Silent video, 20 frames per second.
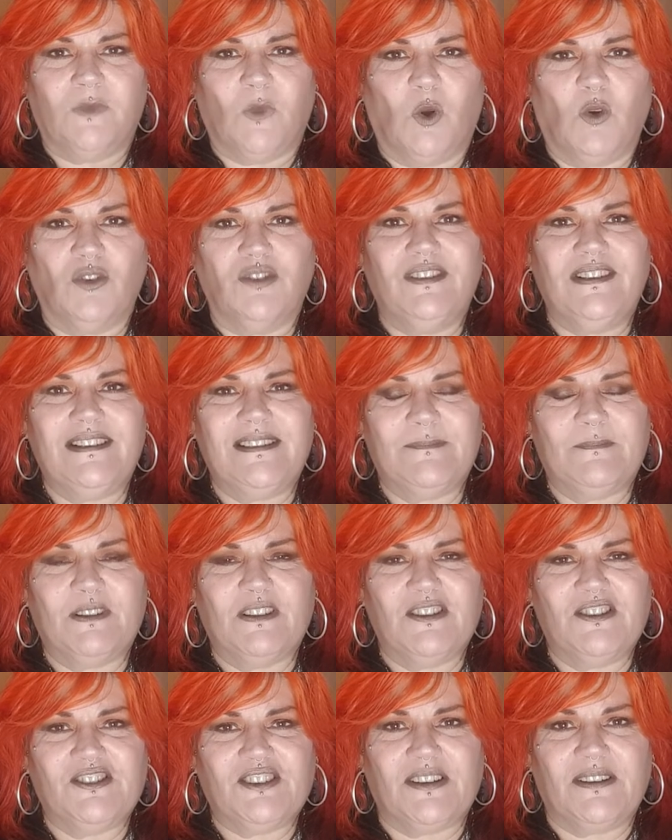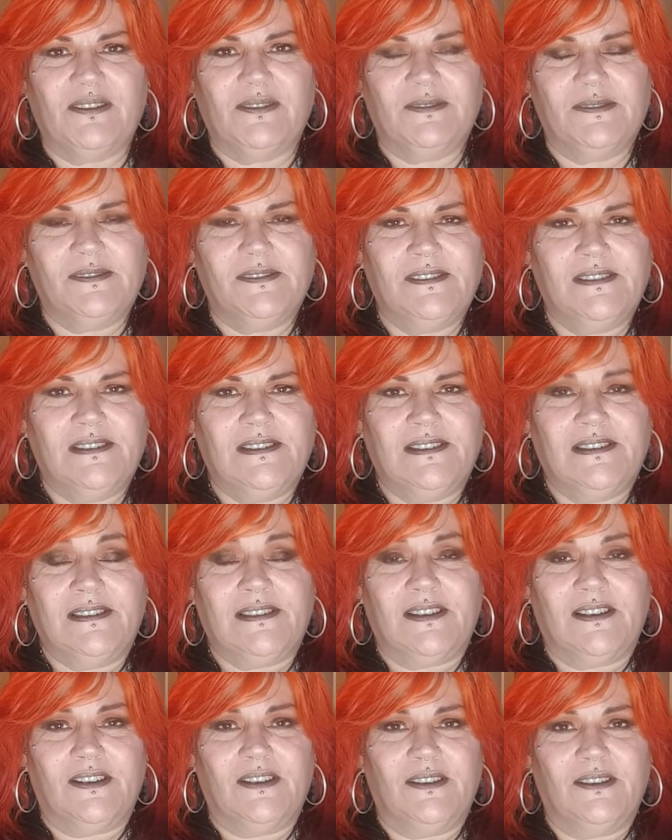or displeasure,
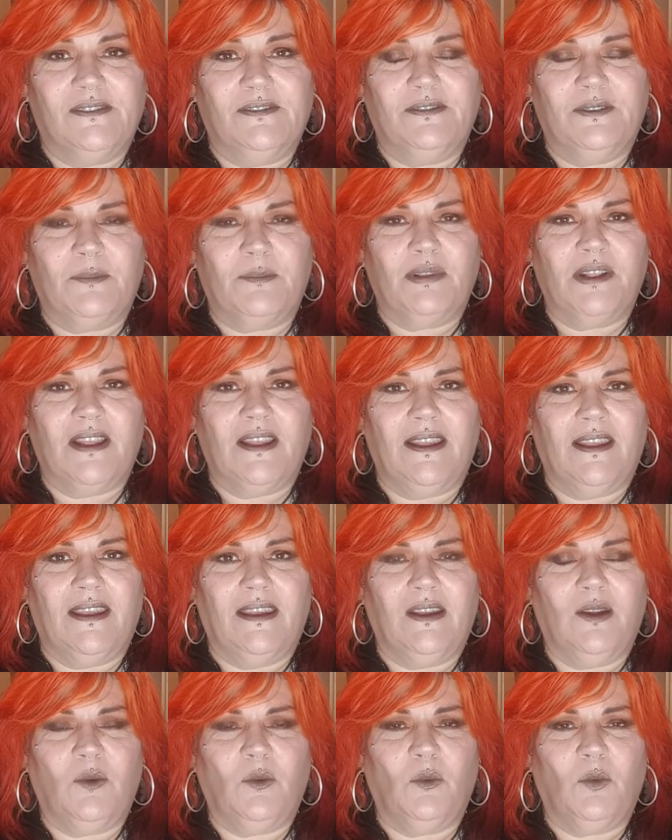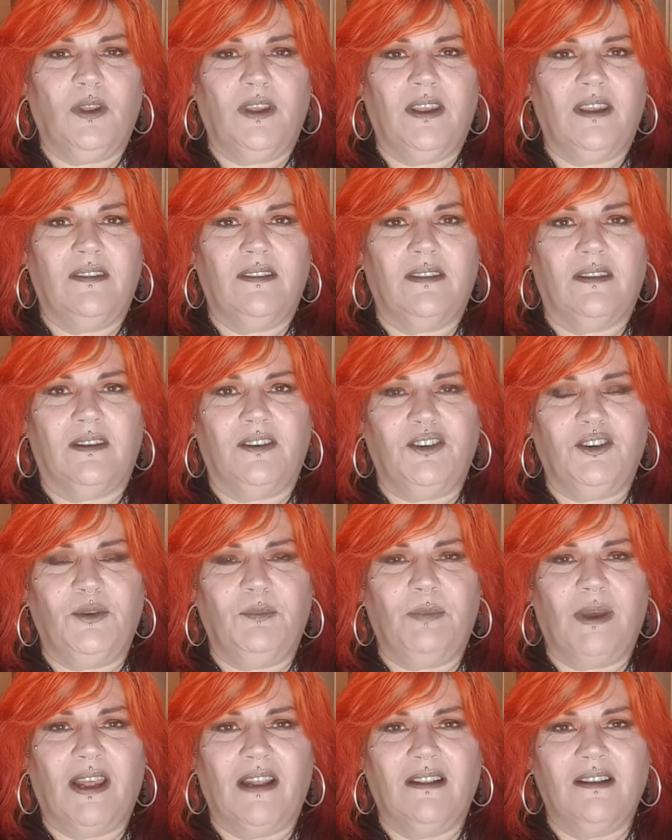of playing with a
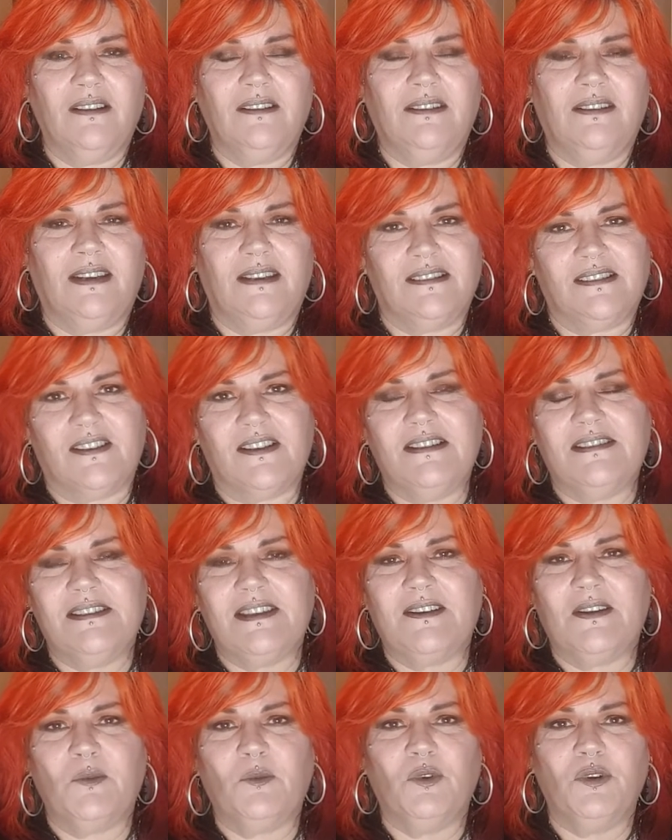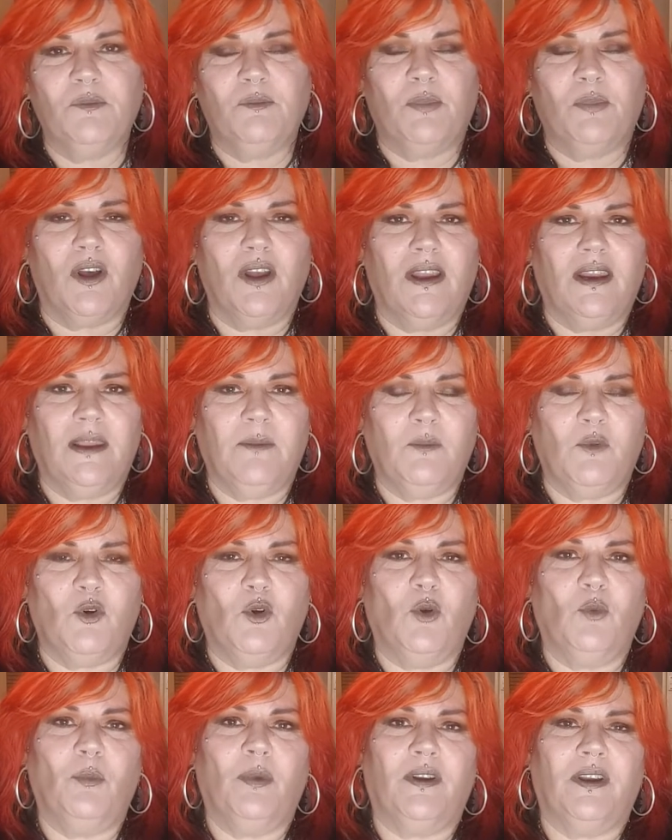new palette. Yes, I said I wouldn't buy any
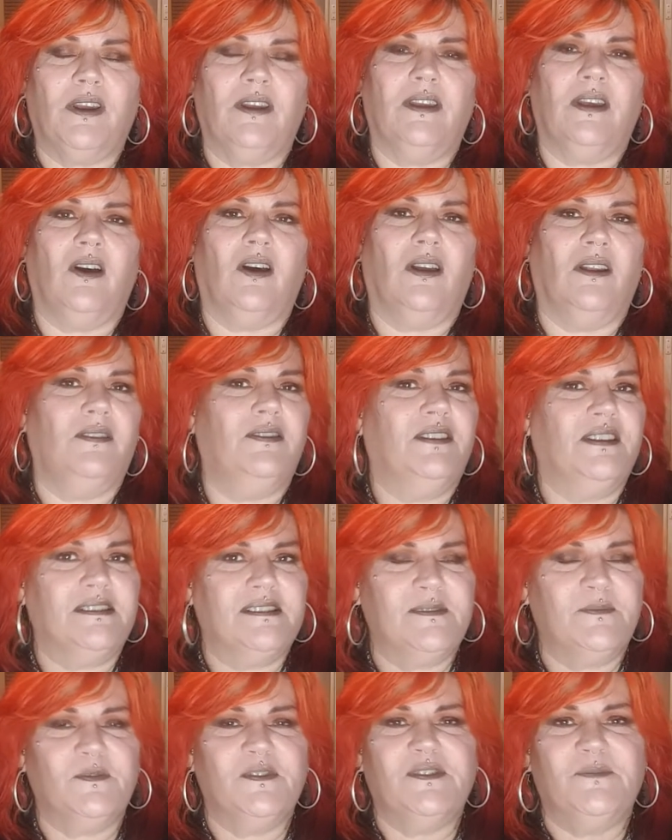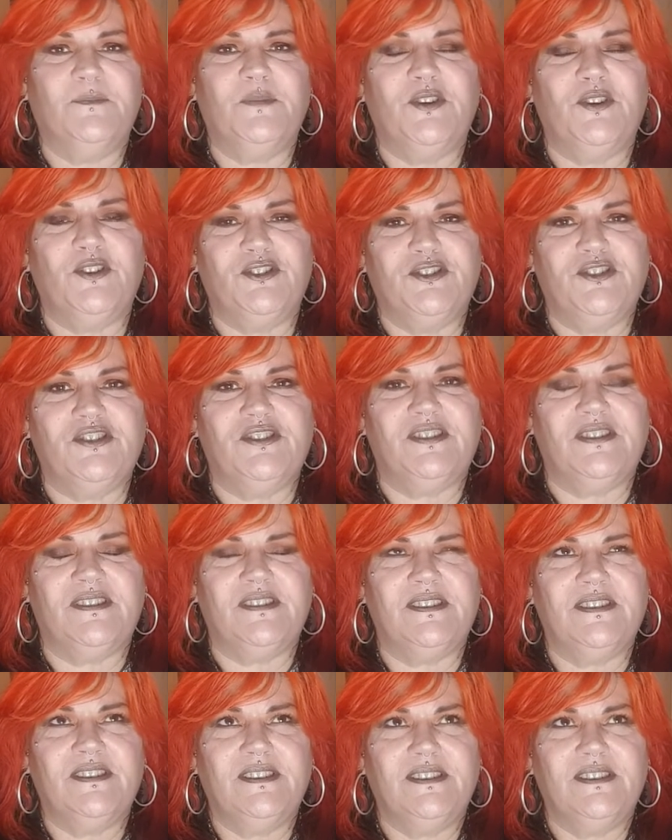more, but this was purchased